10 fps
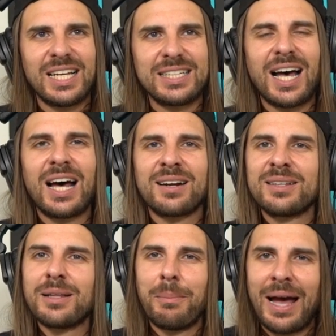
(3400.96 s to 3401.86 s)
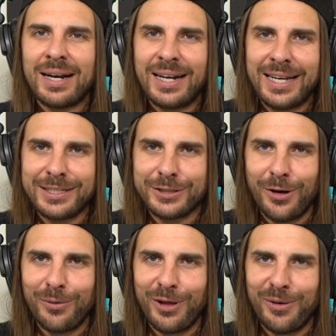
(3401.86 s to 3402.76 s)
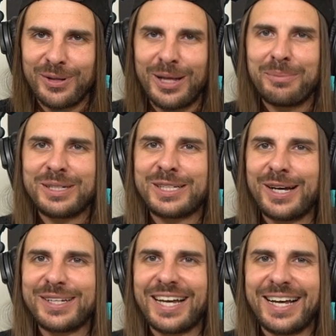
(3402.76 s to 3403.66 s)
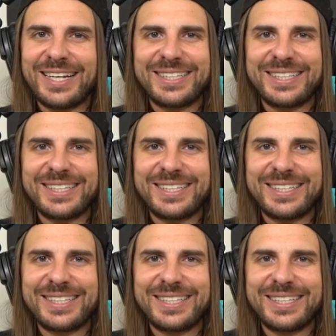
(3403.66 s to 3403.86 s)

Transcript: Not on the matinee show, though, let me tell you.